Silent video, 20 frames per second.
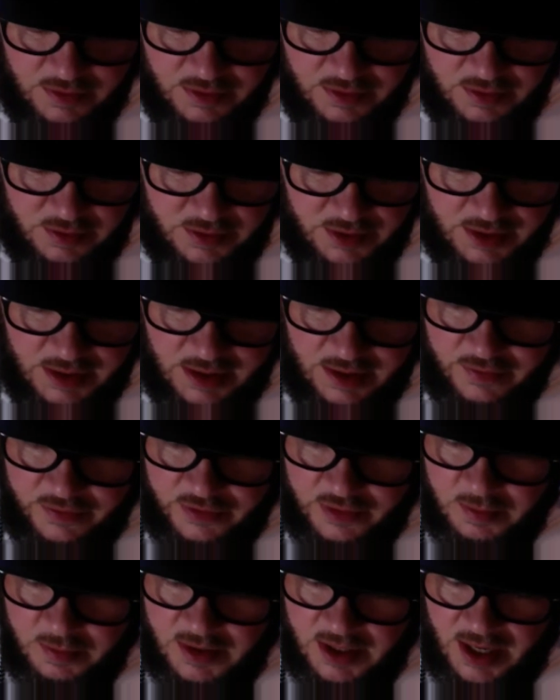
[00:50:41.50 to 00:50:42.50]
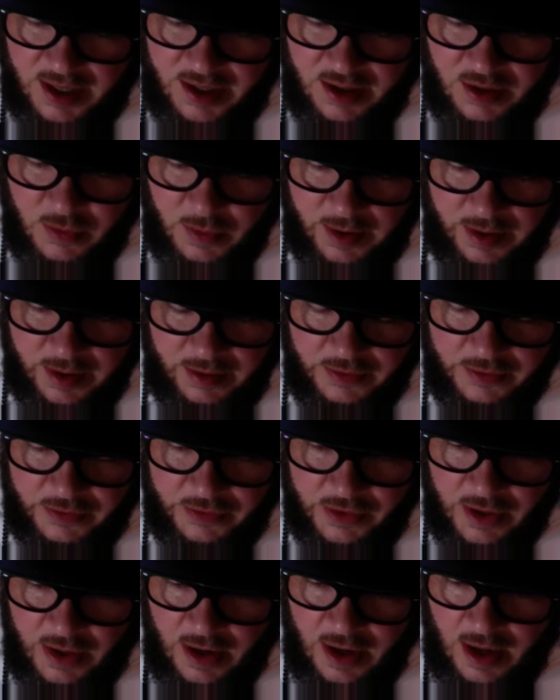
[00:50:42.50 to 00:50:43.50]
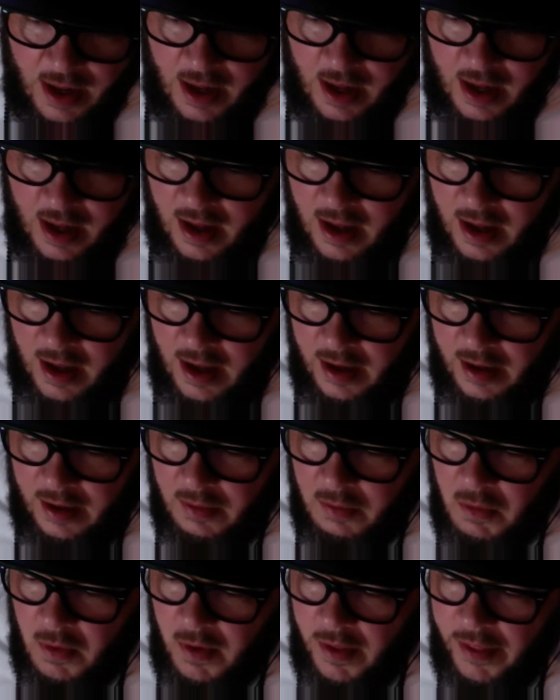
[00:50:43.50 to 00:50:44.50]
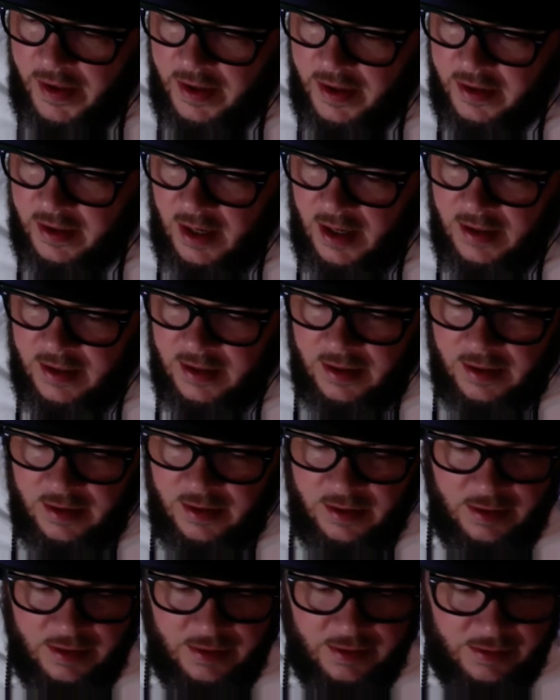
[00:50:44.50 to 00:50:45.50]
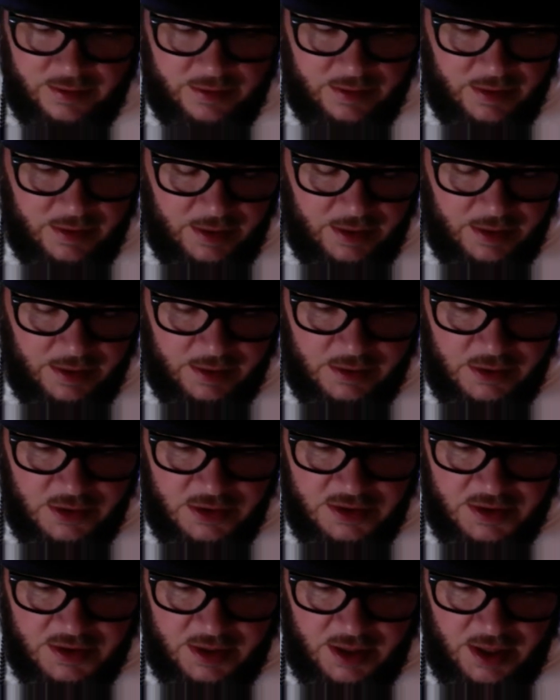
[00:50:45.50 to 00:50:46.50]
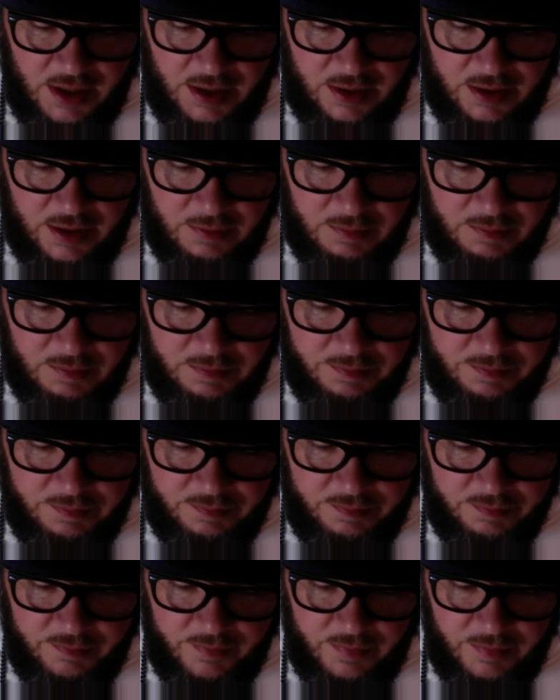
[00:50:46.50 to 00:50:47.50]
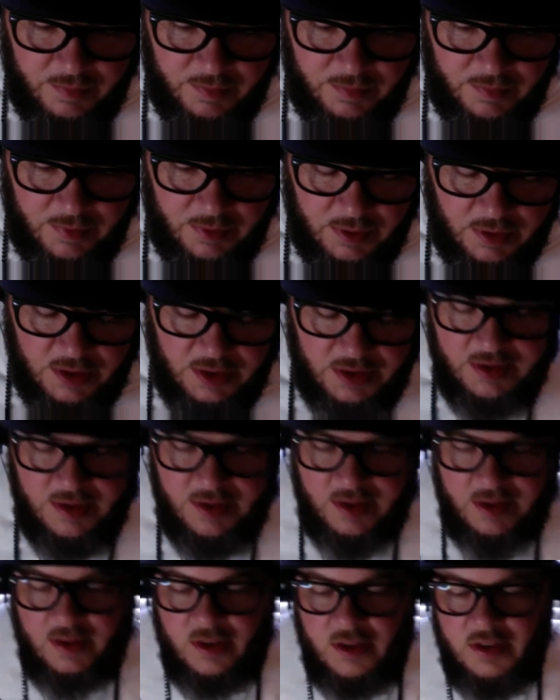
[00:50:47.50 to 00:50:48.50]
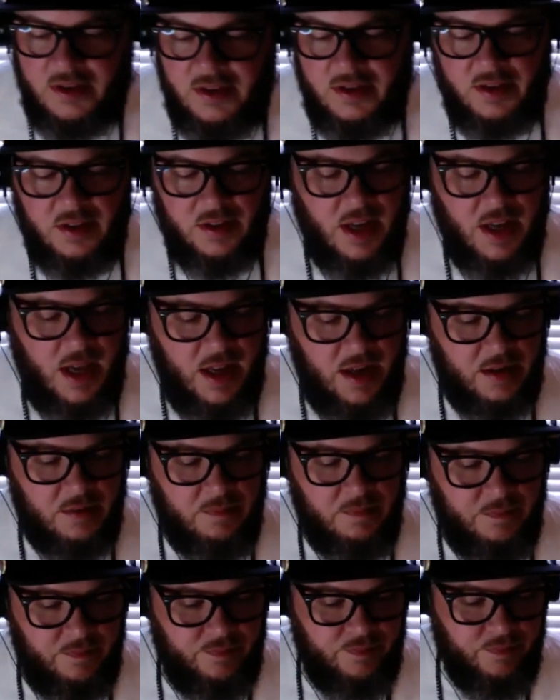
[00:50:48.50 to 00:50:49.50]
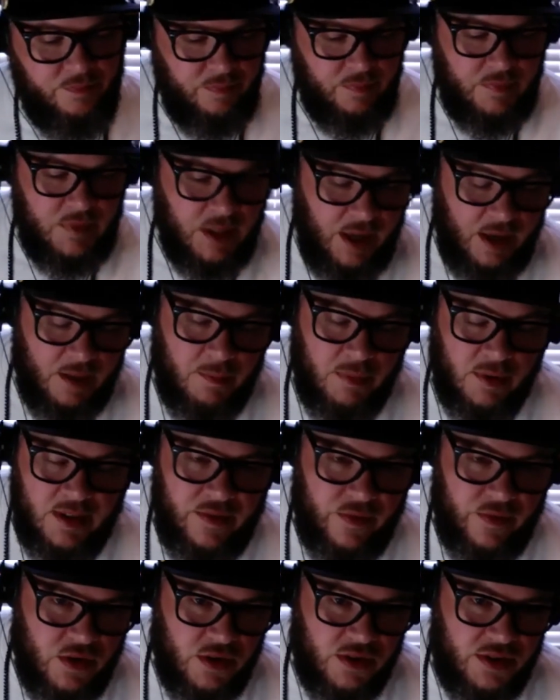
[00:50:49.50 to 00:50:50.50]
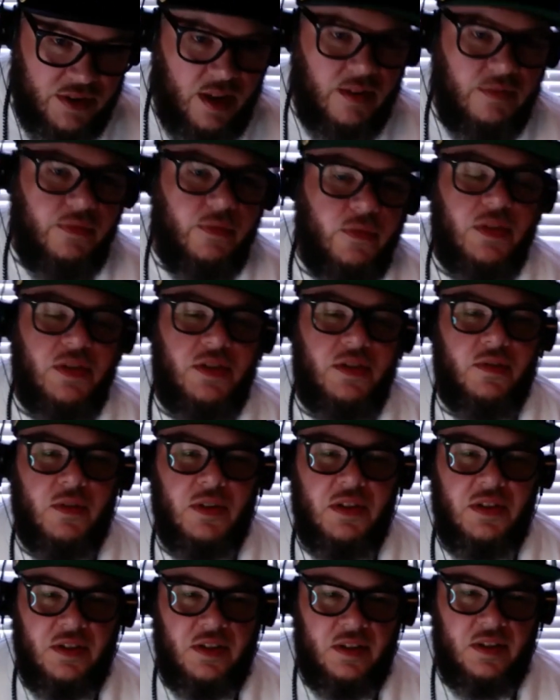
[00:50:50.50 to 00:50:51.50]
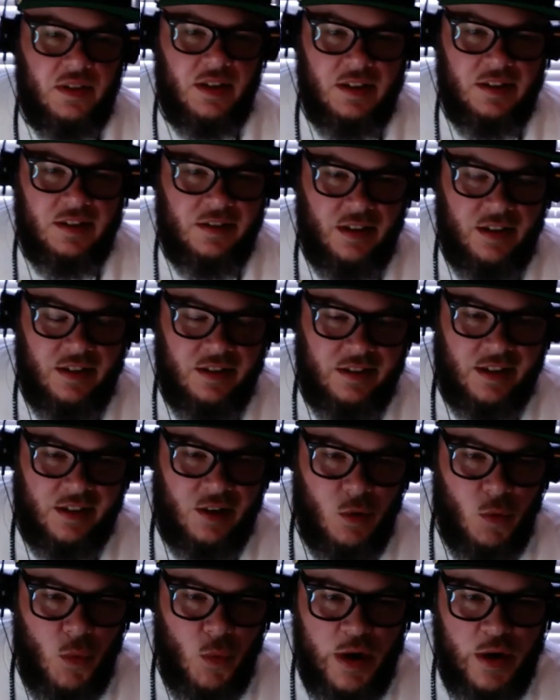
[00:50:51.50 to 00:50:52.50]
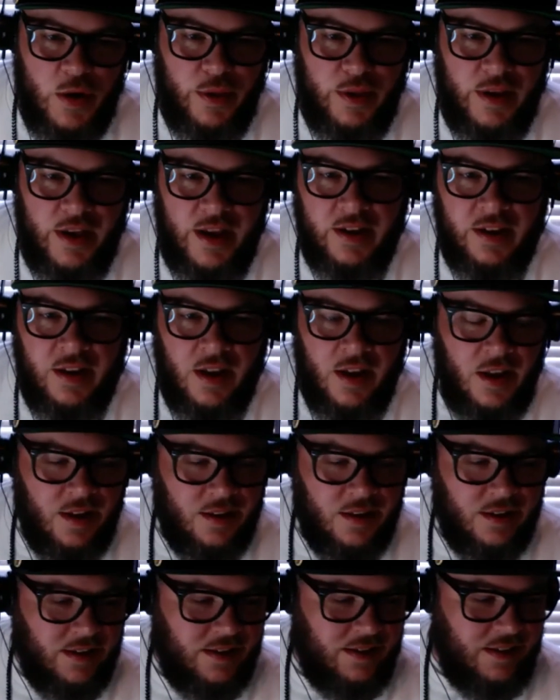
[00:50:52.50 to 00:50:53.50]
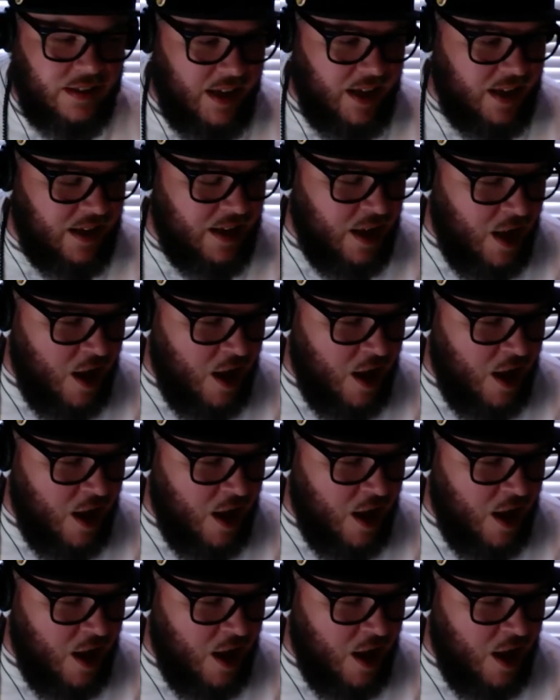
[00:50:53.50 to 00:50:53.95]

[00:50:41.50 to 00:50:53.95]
To give some takeaways, one thing that I did is just to kind of just you gotta believe in yourself, which is like a weird thing to say